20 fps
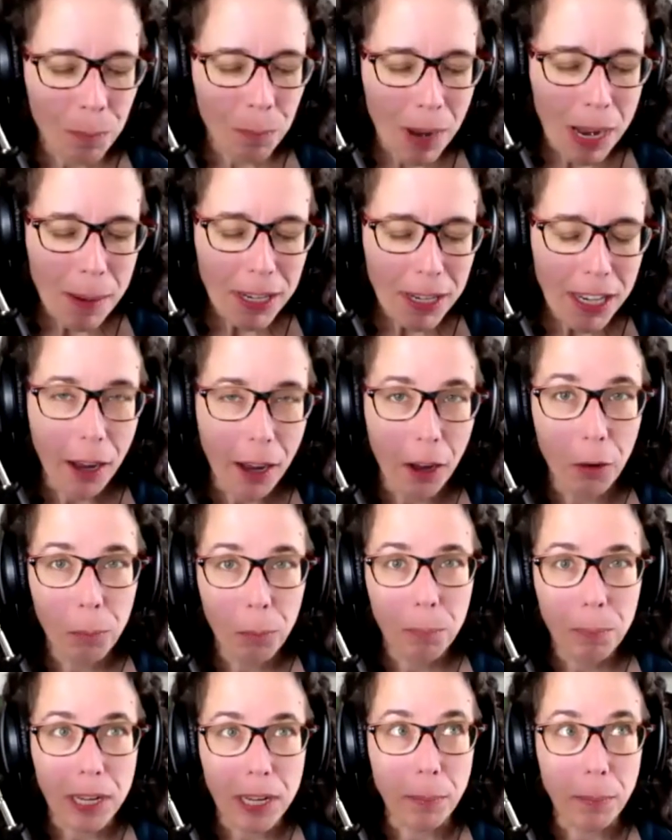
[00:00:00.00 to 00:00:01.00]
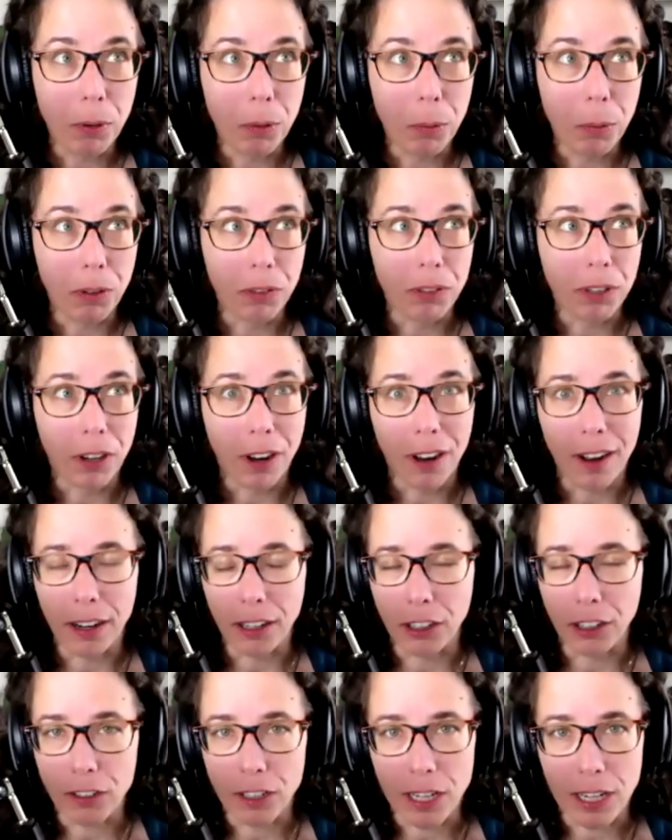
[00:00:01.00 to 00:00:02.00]
maybe to help people with a
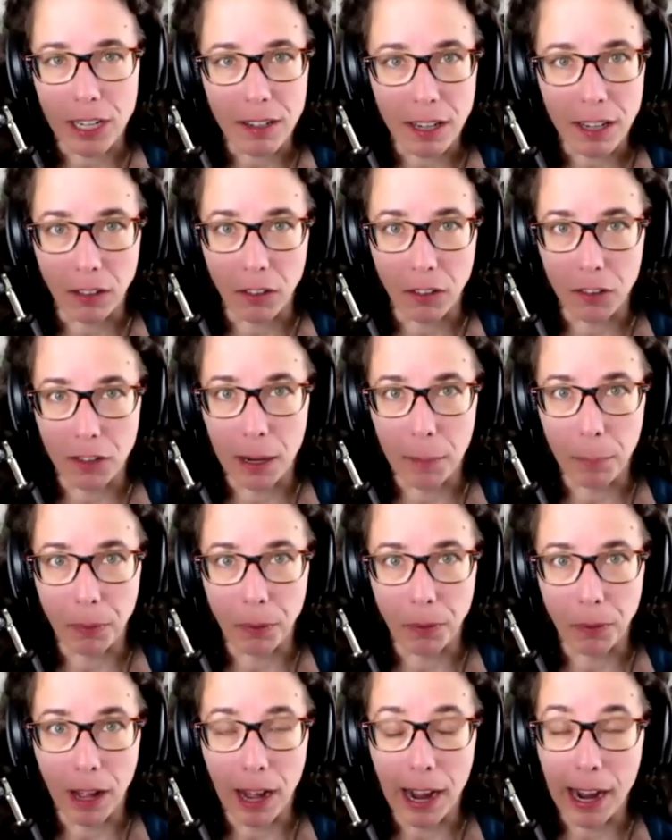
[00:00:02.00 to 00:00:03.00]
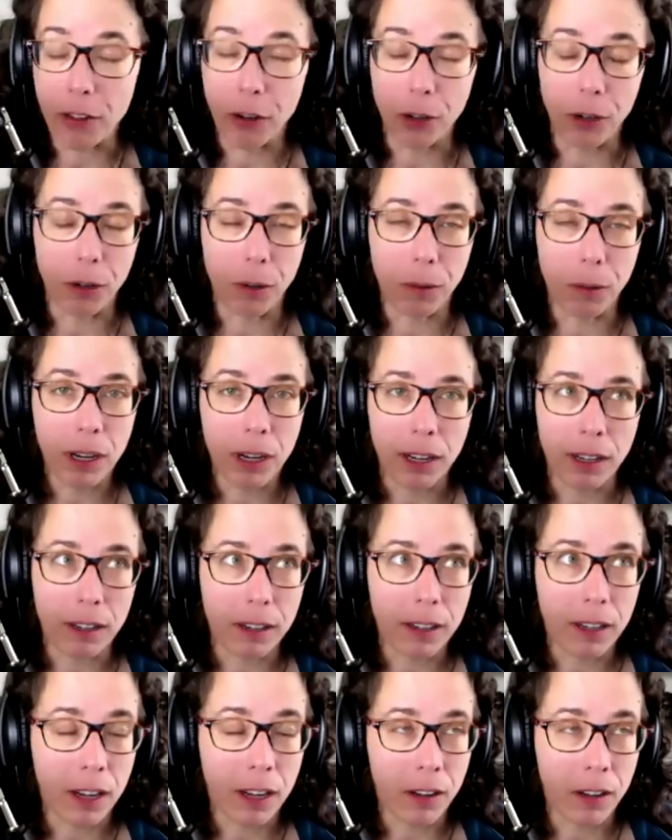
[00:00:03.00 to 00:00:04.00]
concrete example, either
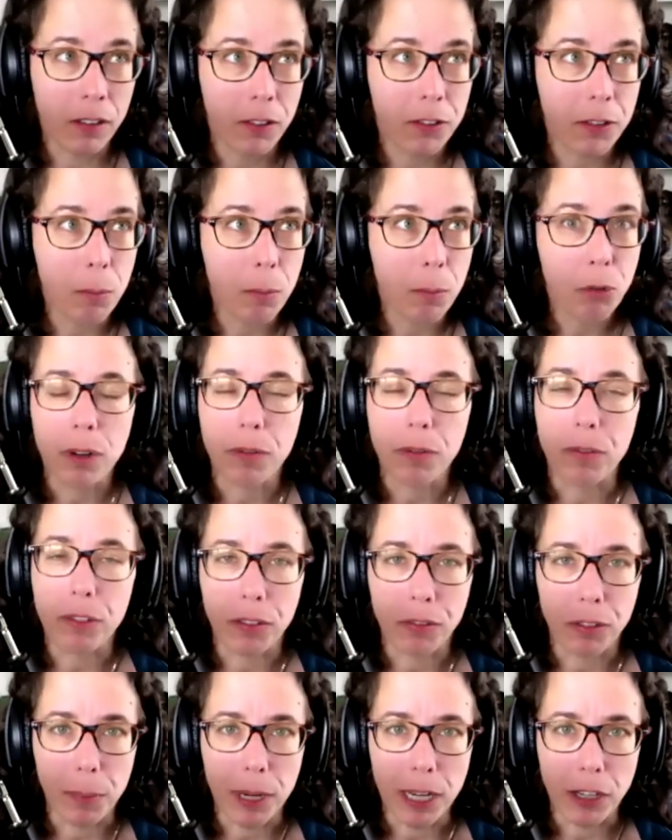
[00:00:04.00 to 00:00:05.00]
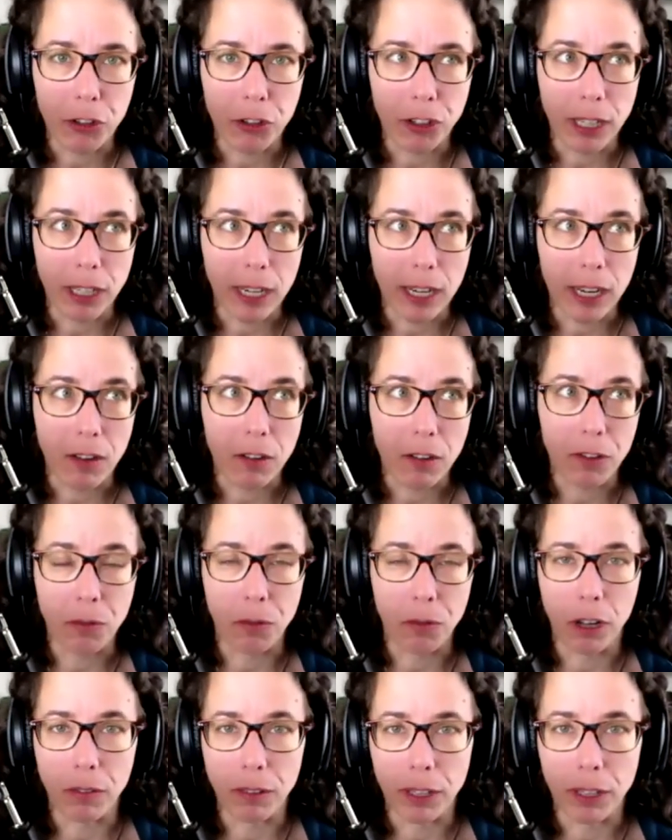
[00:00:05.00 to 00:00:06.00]
some sort of defamation case
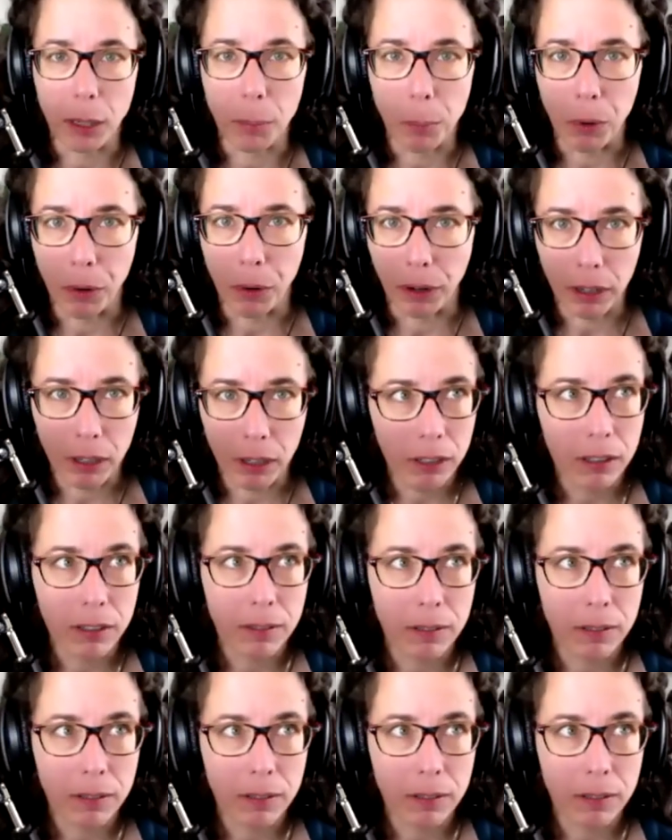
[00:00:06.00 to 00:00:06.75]
involving a book